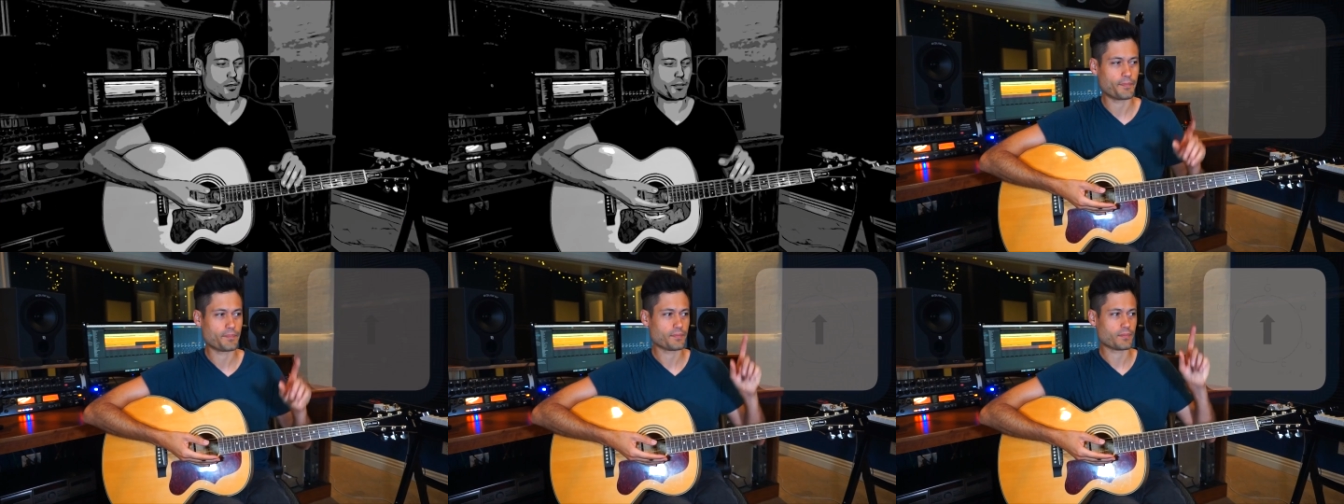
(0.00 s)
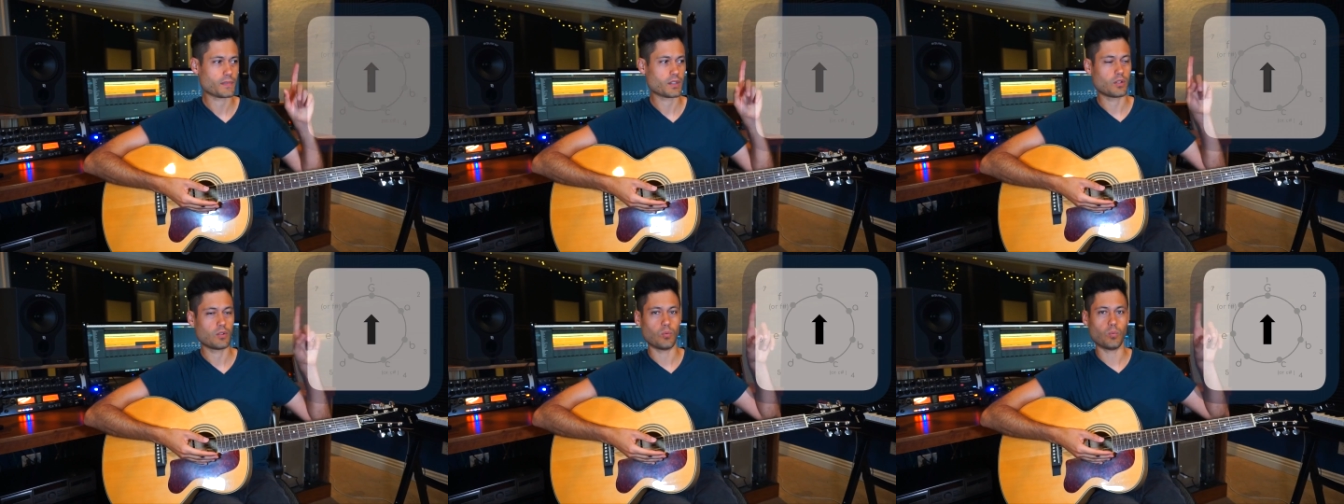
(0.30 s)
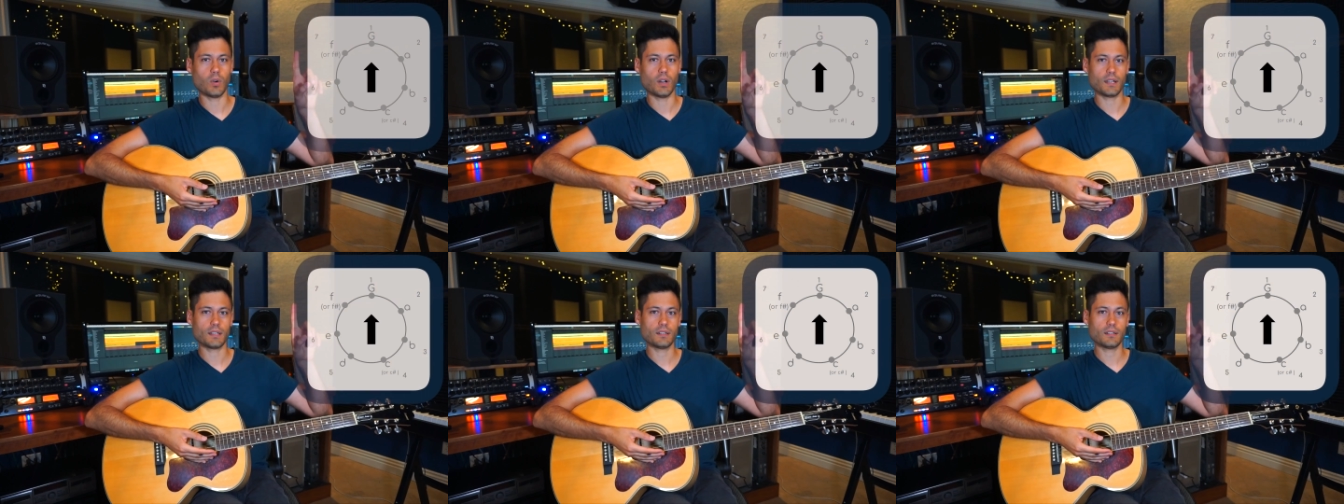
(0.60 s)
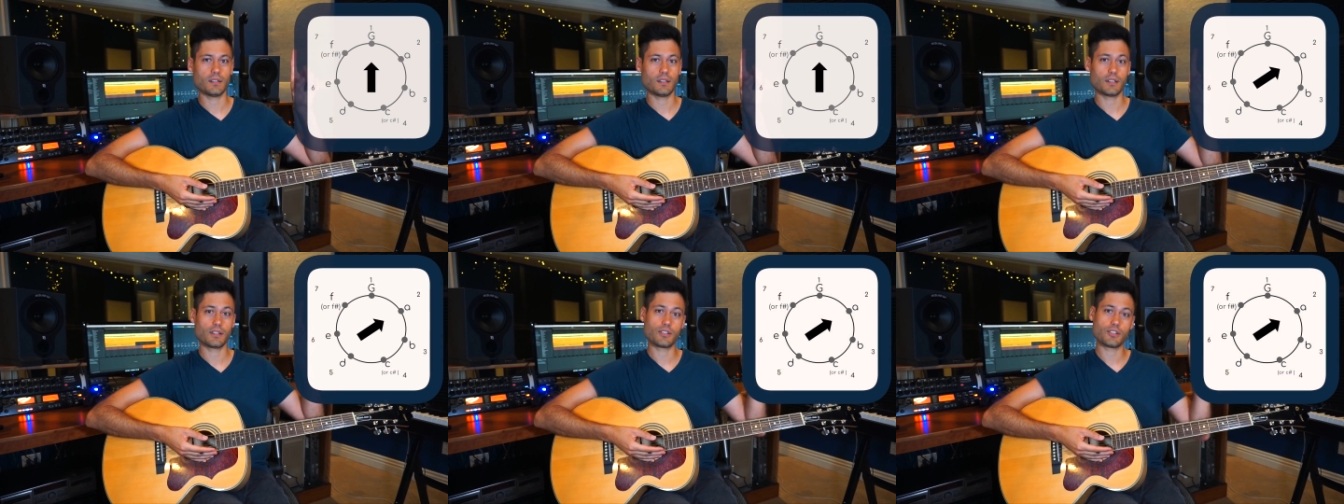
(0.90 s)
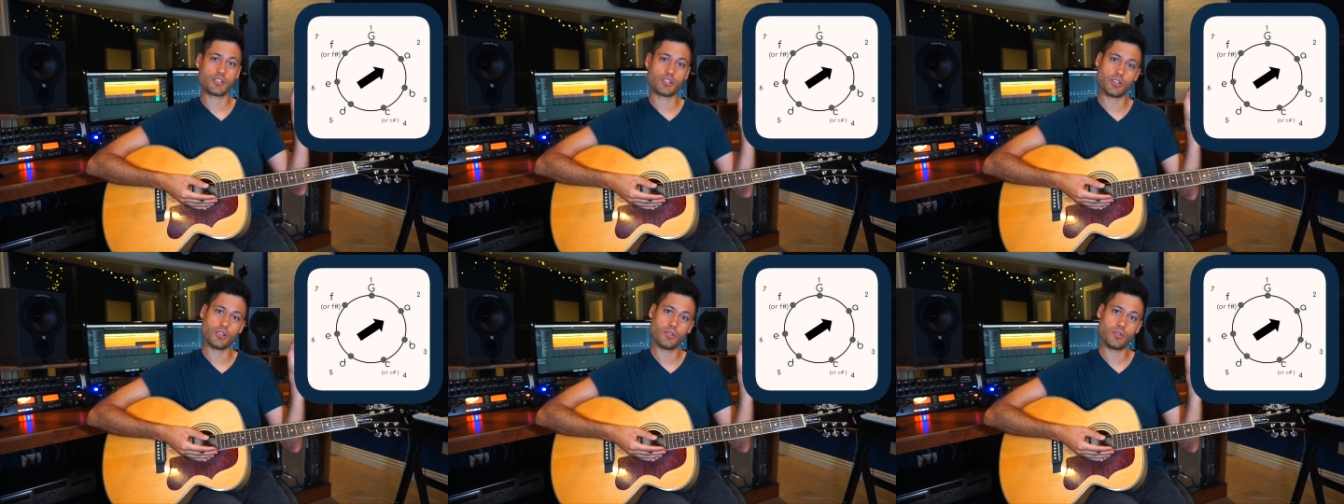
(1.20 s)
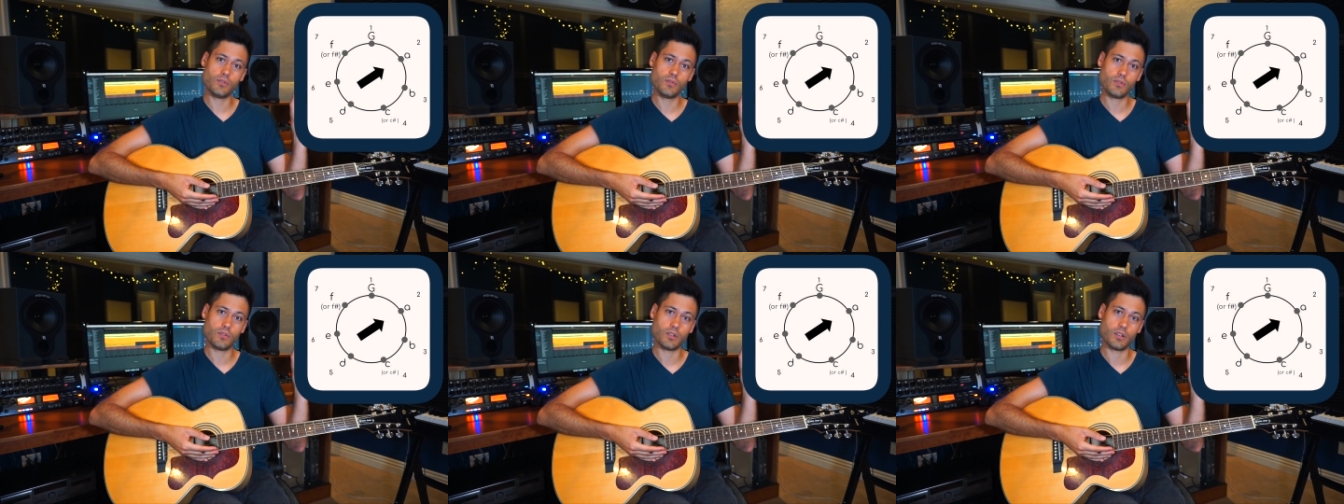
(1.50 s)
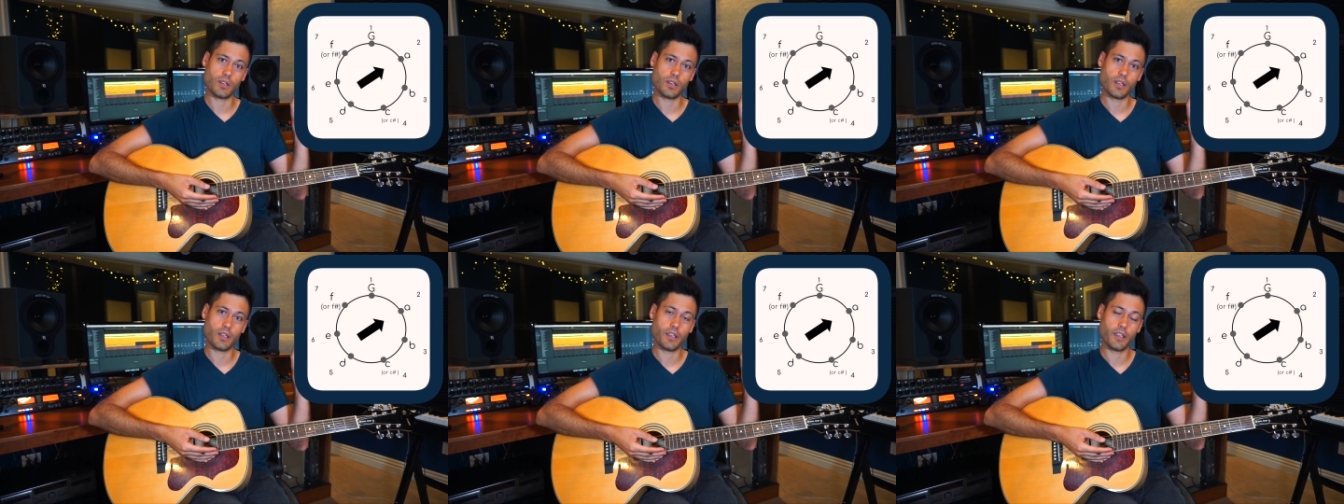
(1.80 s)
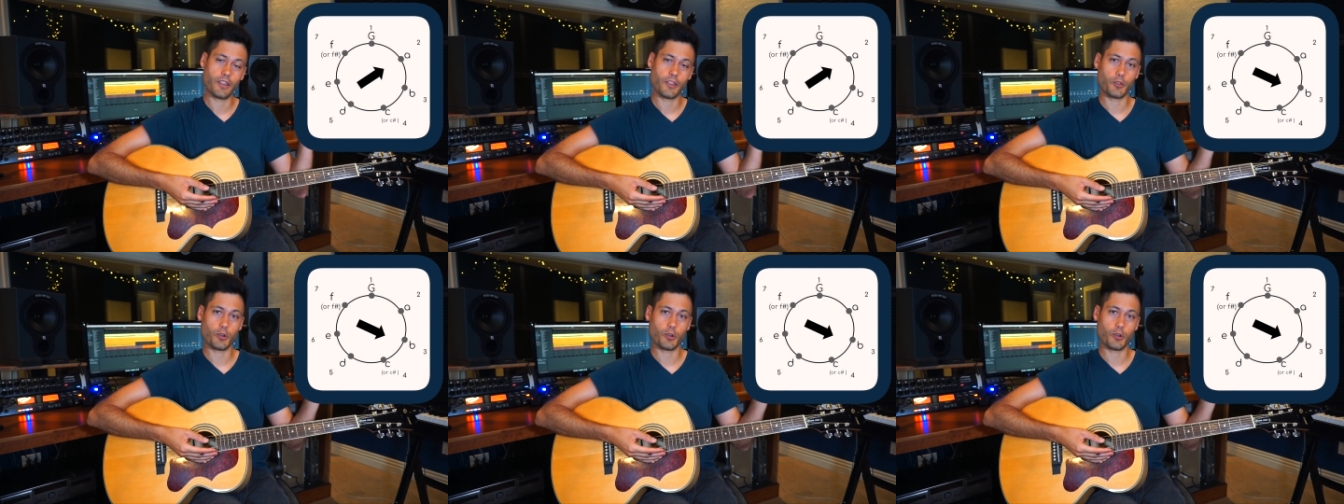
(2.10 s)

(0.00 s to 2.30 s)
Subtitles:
1, 2,